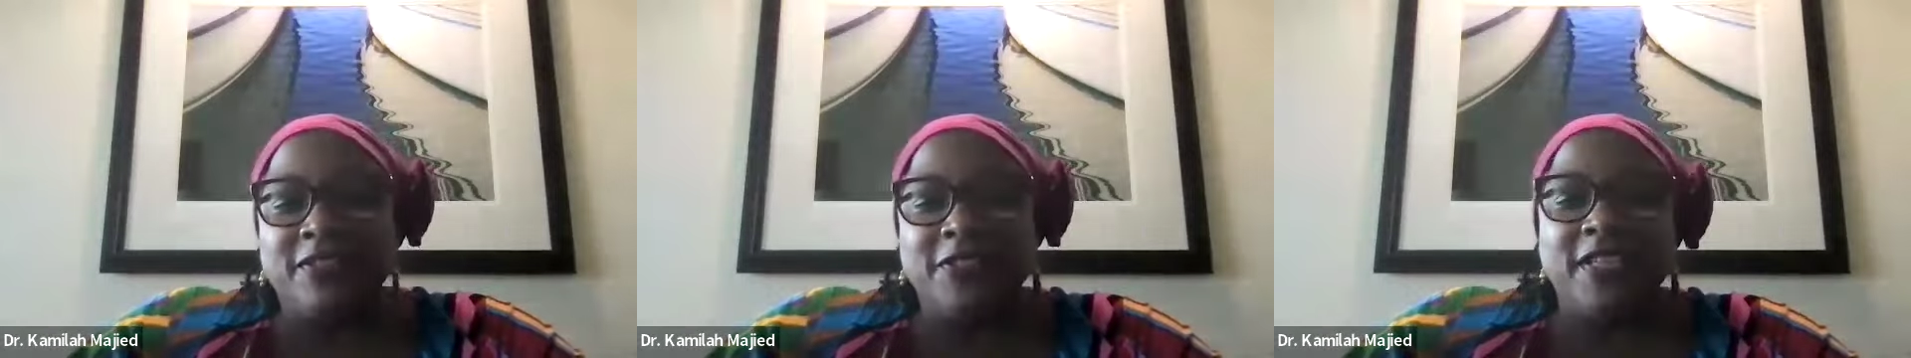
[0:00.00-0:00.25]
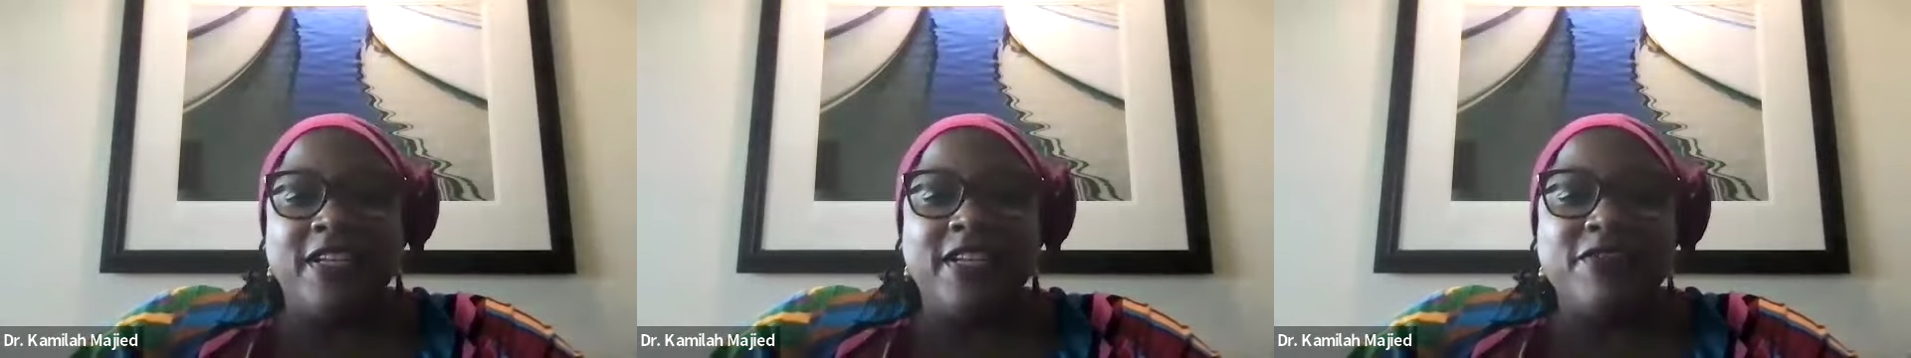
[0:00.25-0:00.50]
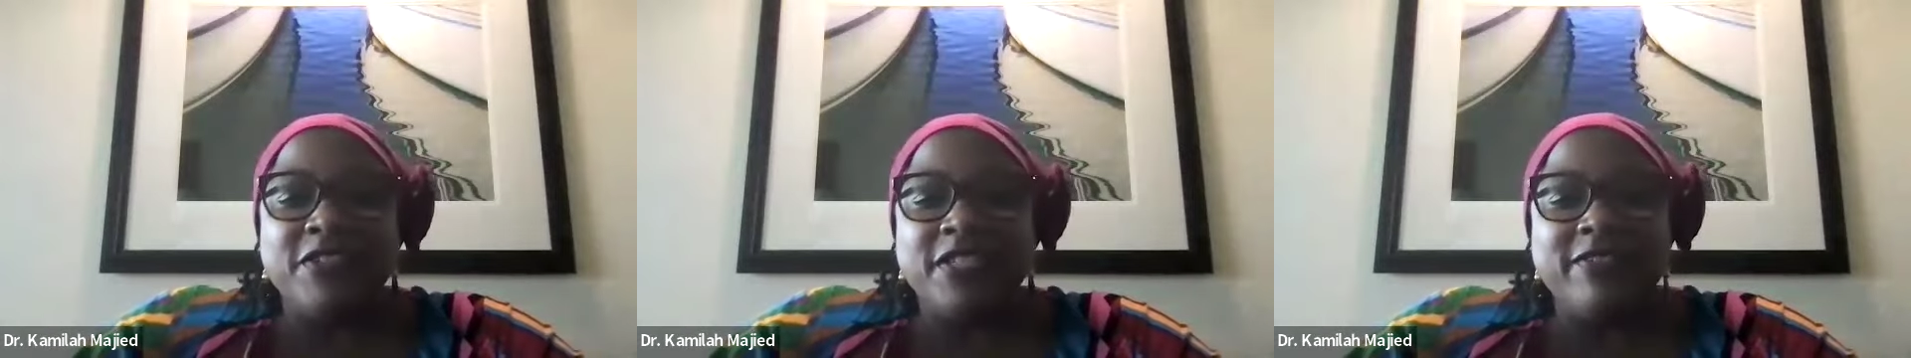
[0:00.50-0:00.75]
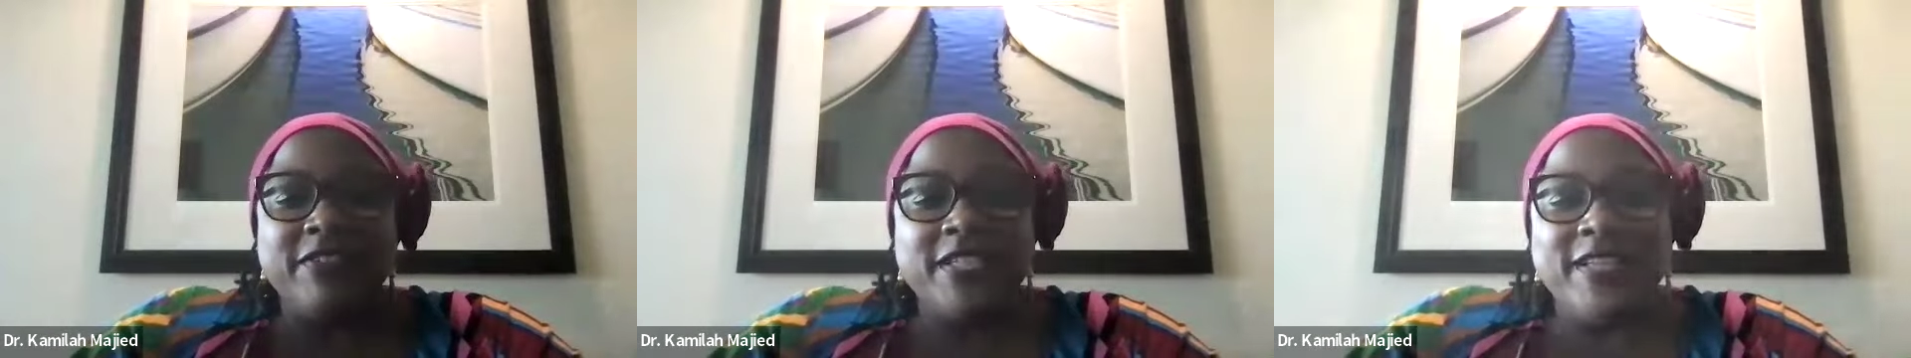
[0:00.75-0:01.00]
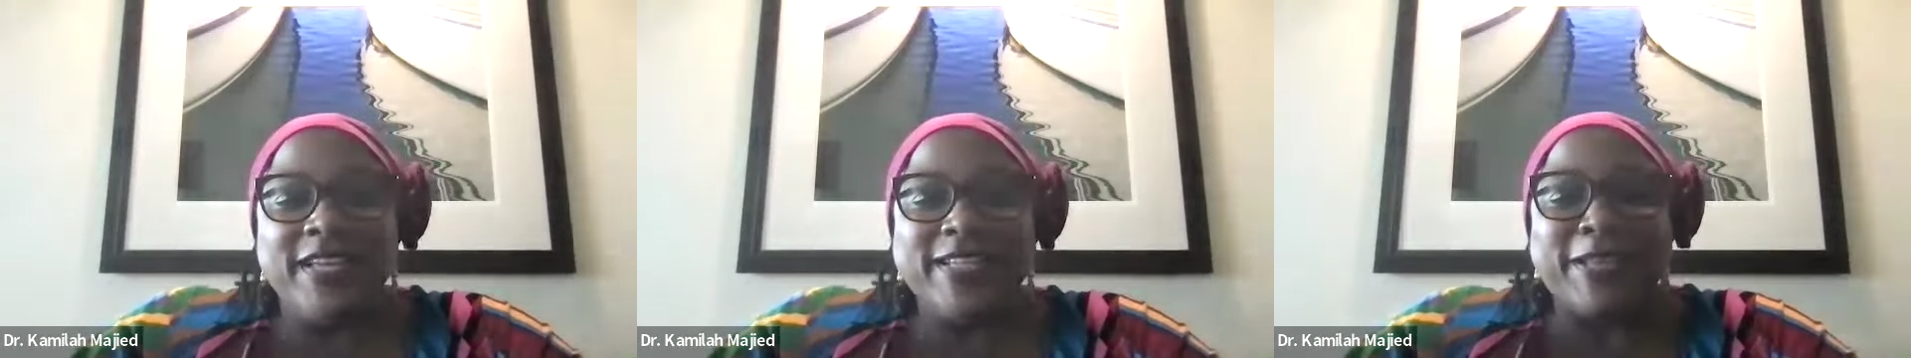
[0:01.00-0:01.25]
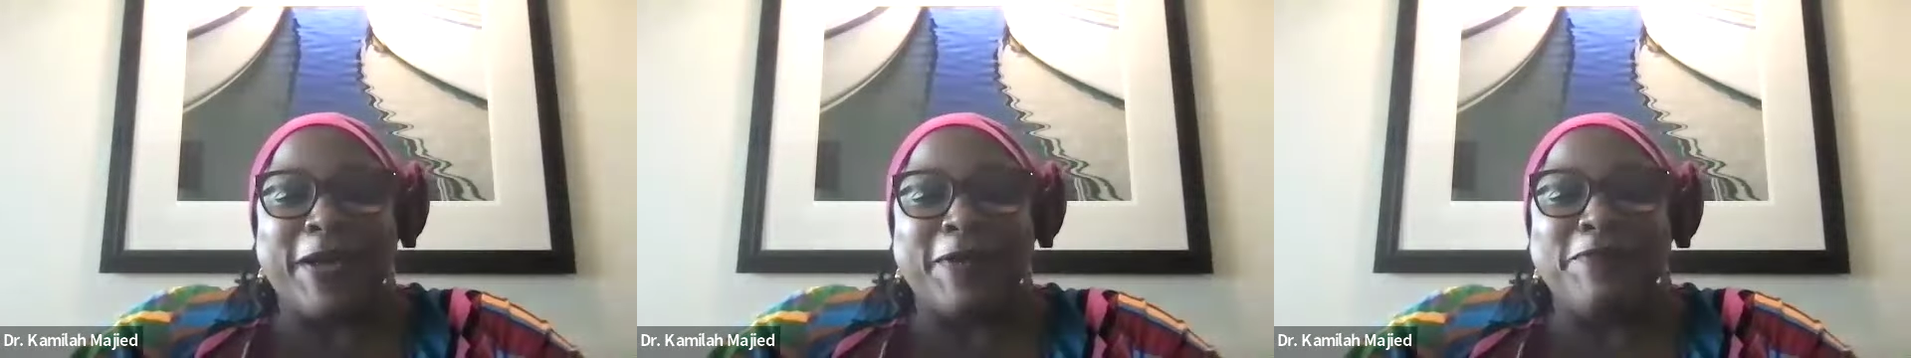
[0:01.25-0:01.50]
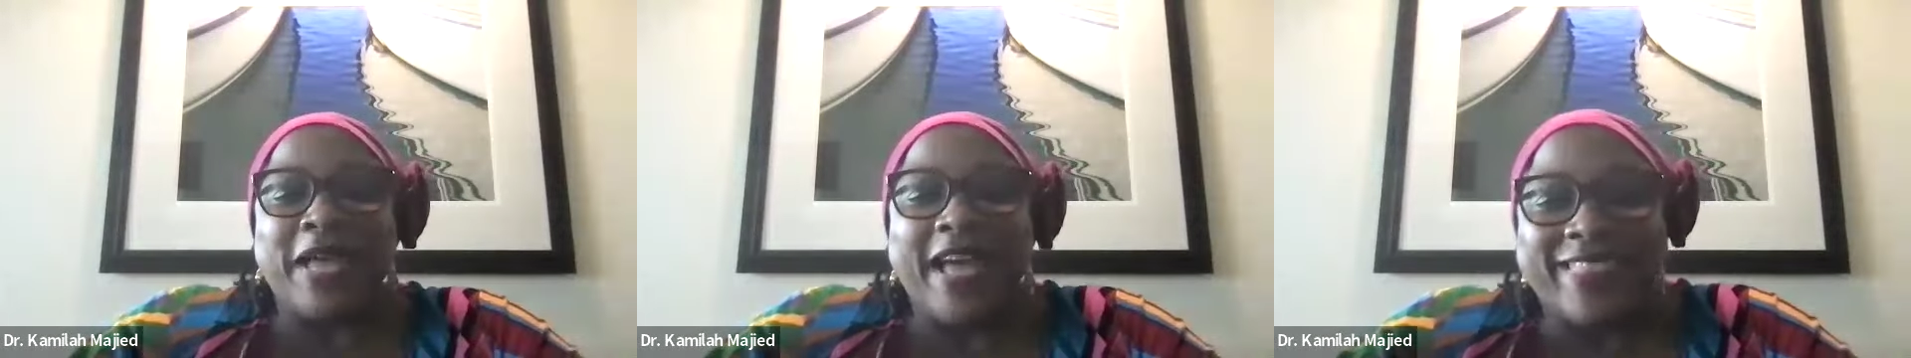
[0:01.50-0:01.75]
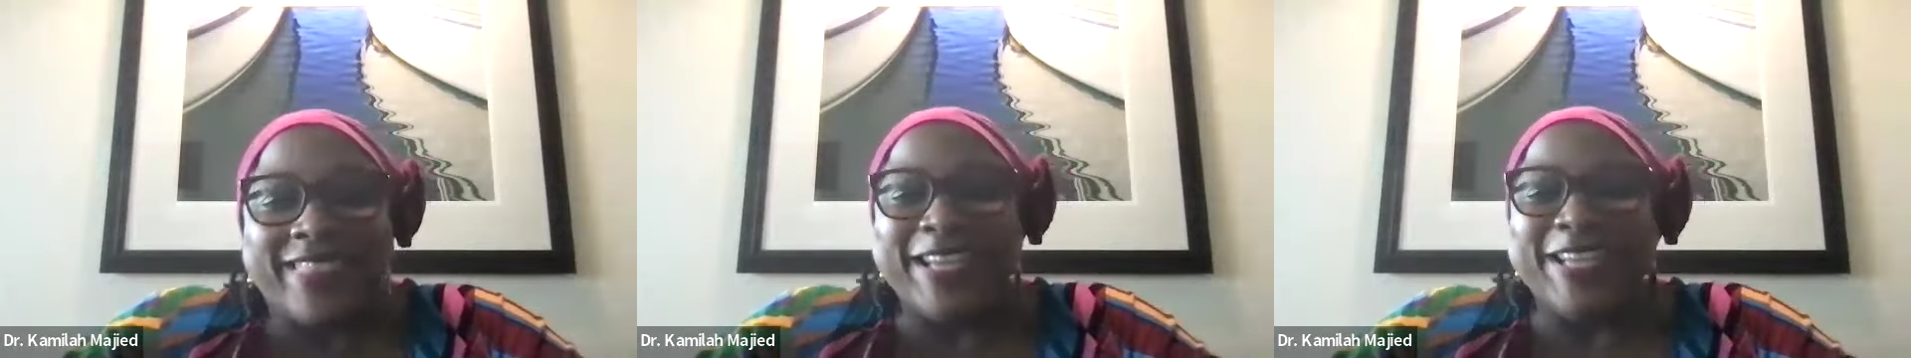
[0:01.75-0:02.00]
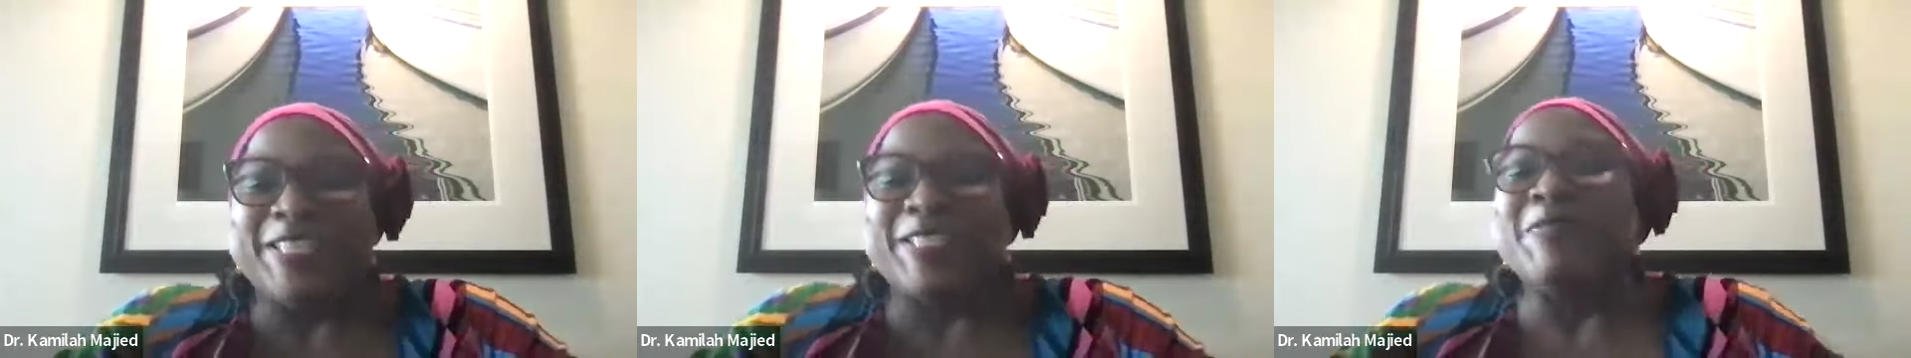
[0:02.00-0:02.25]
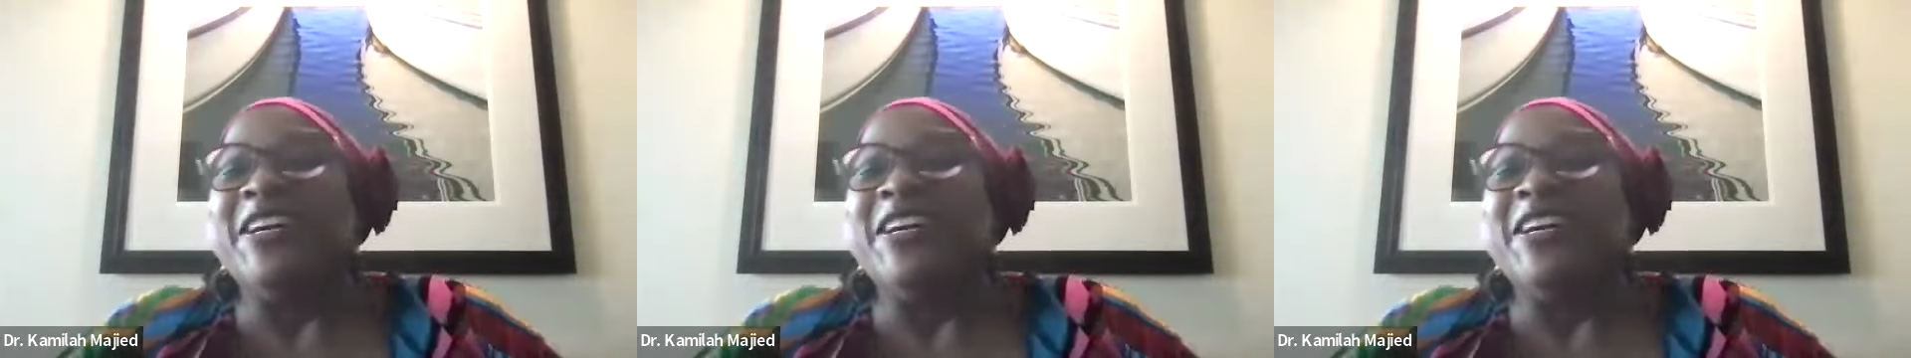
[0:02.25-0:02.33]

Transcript: or they didn't really realize how bad things